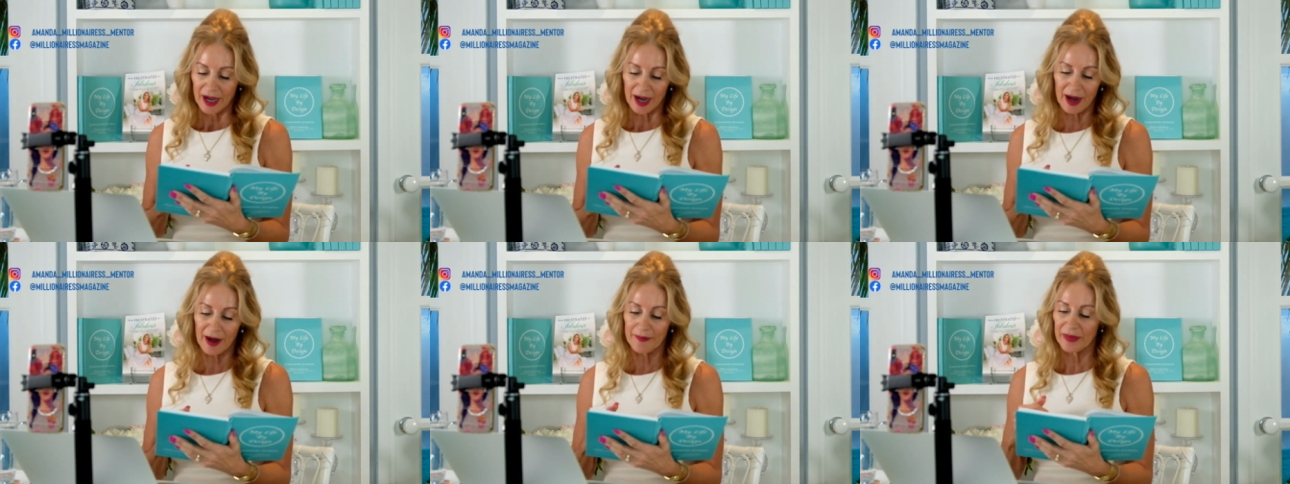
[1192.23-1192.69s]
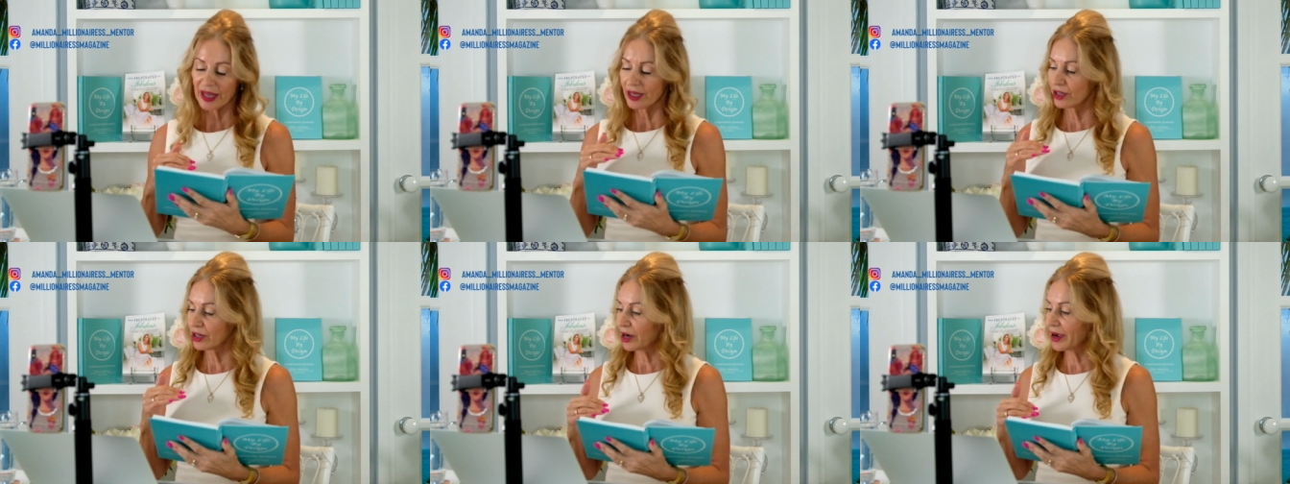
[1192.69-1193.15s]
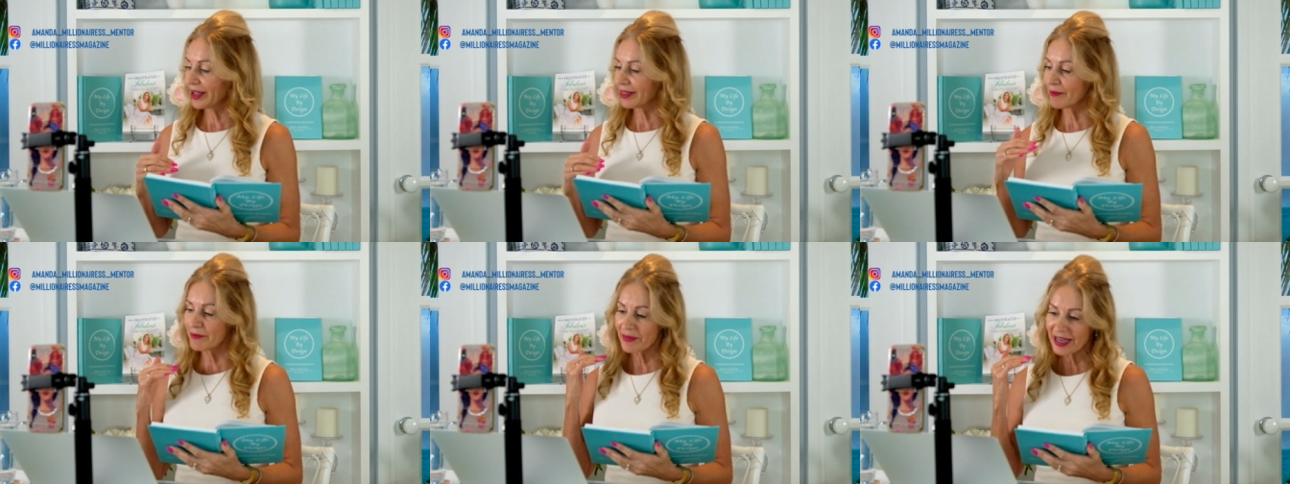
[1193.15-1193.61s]
Um, you know, and
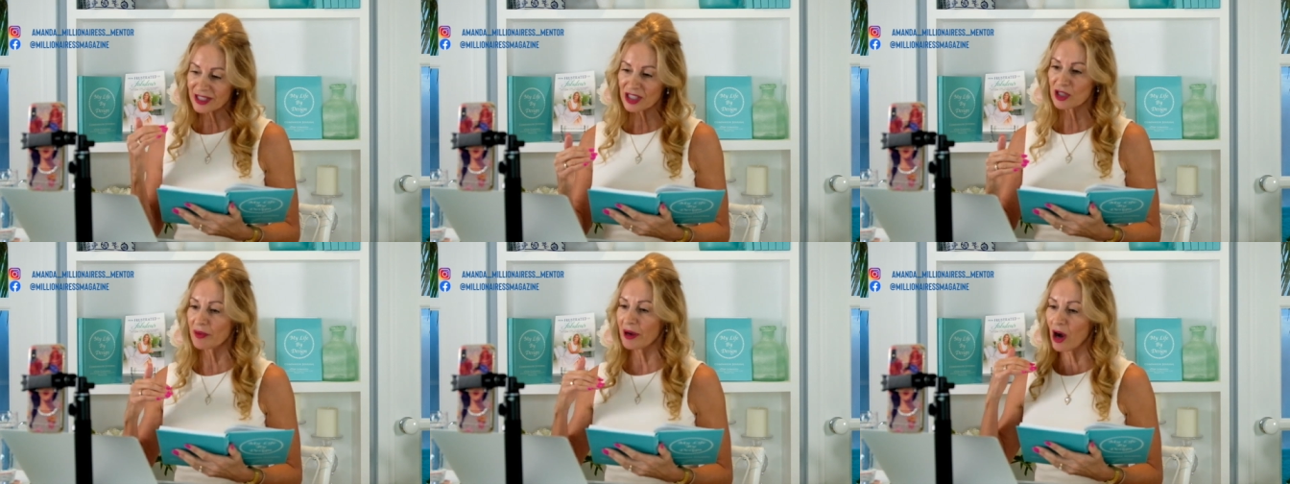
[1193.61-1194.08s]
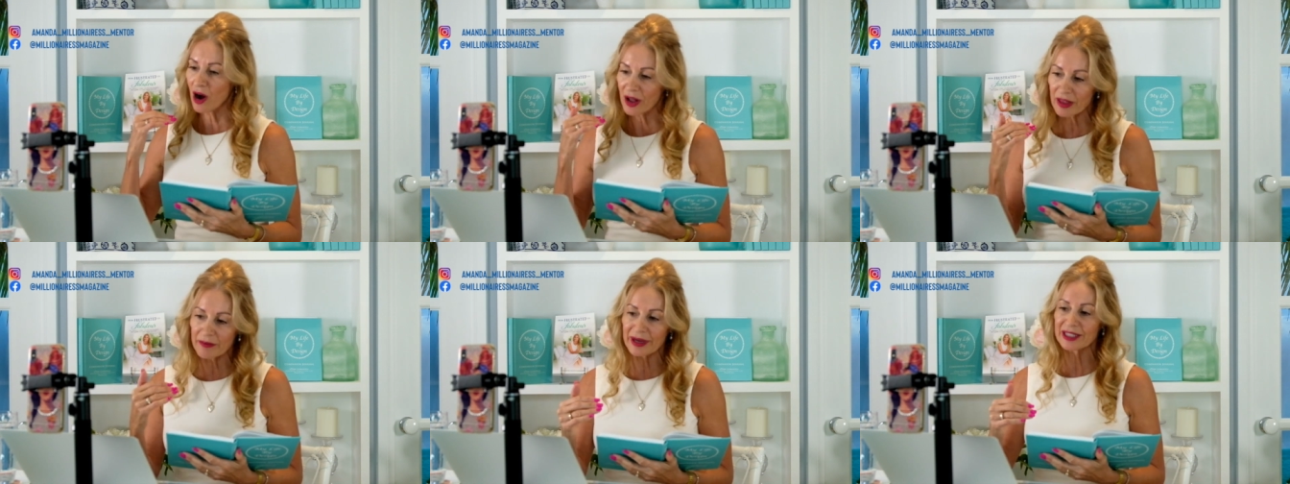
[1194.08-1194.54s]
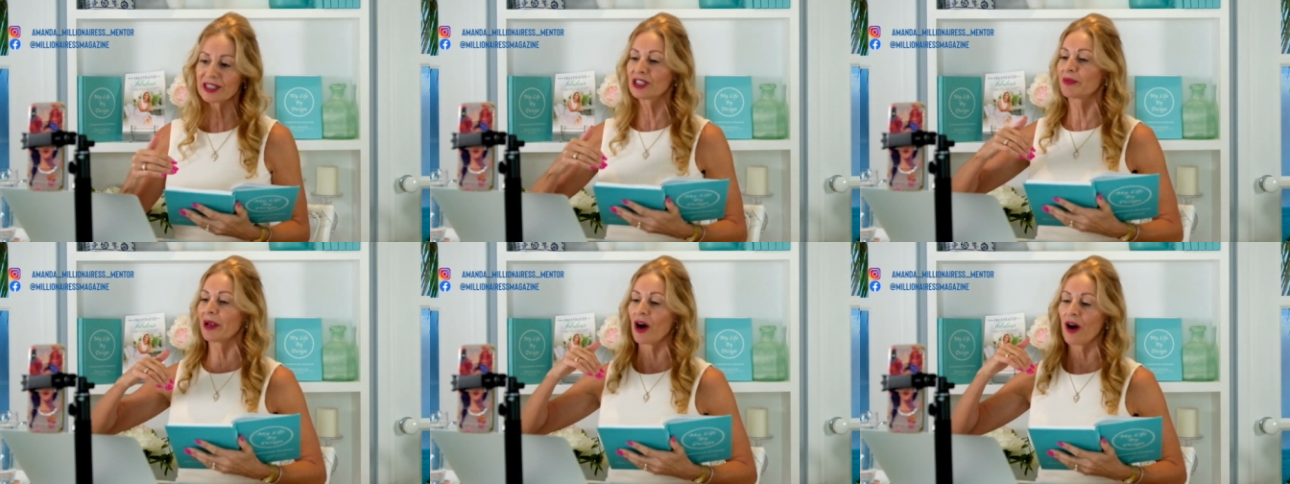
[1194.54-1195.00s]
the message behind the
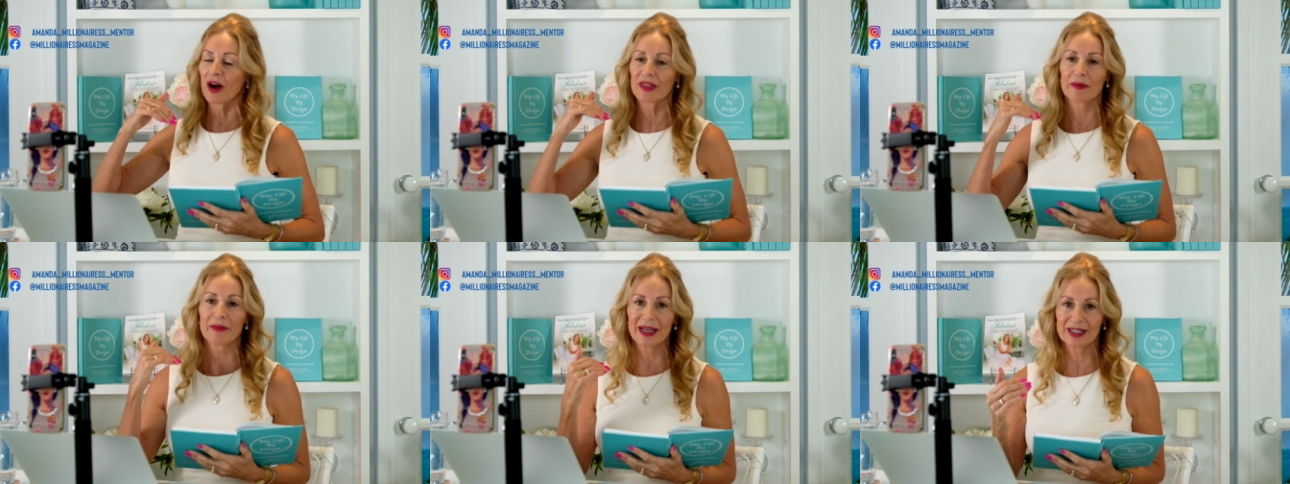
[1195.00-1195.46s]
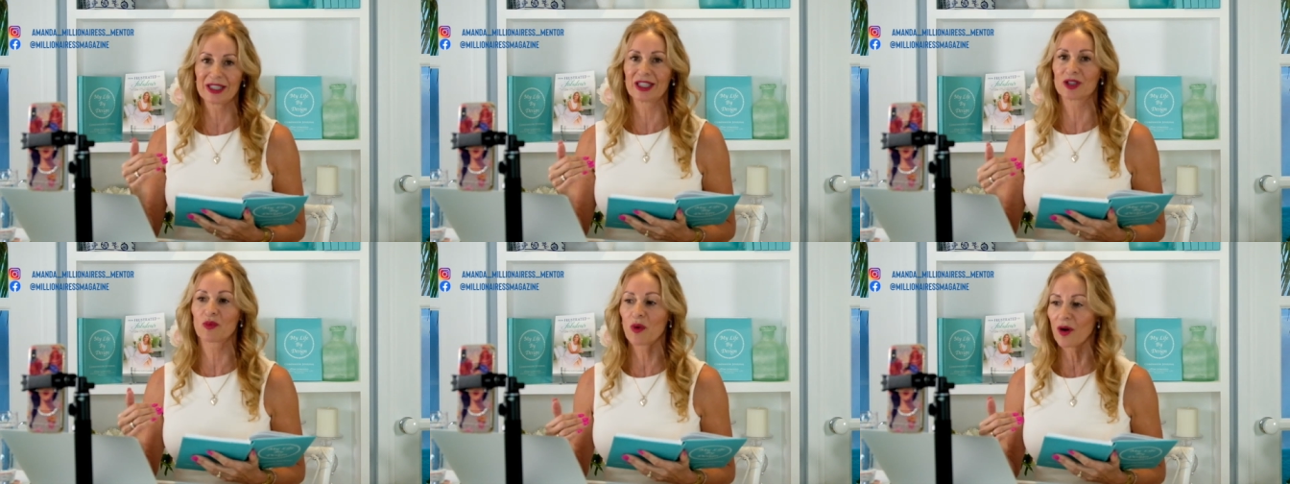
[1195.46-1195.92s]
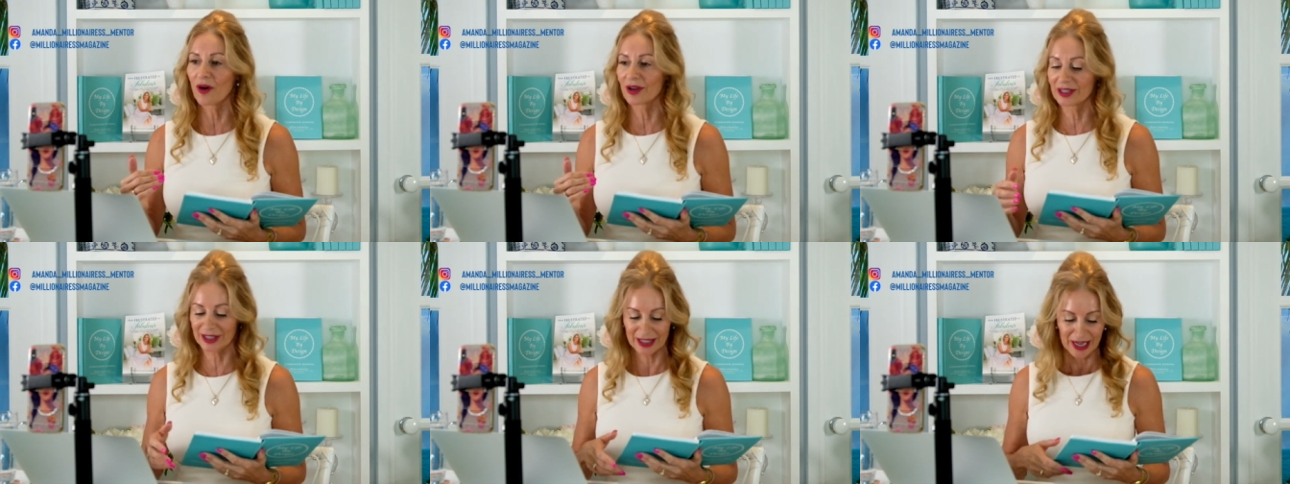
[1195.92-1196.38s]
message behind the message
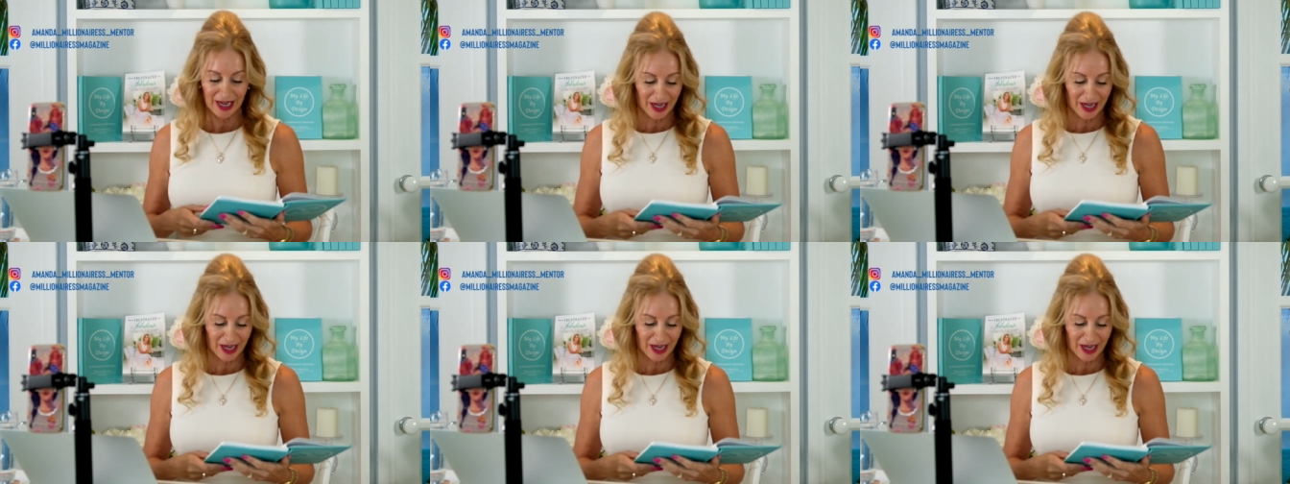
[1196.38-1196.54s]
was,